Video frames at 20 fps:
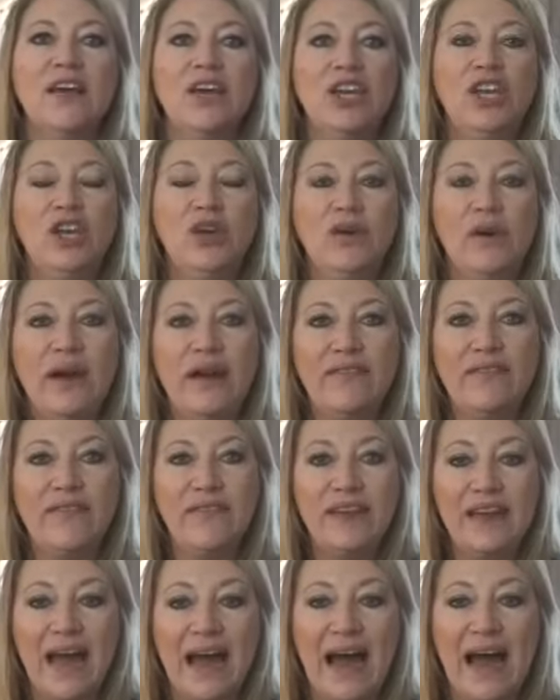You have
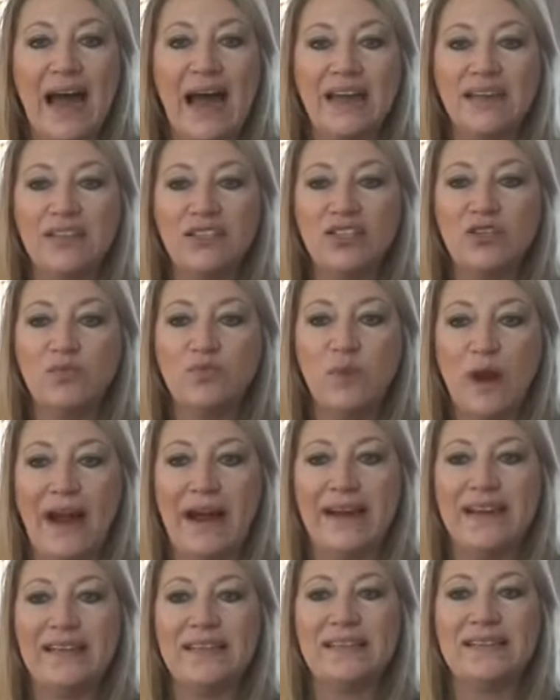got to
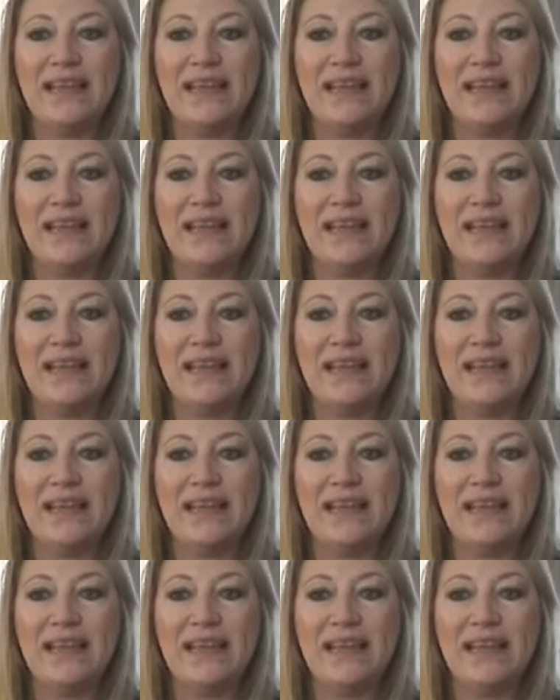write it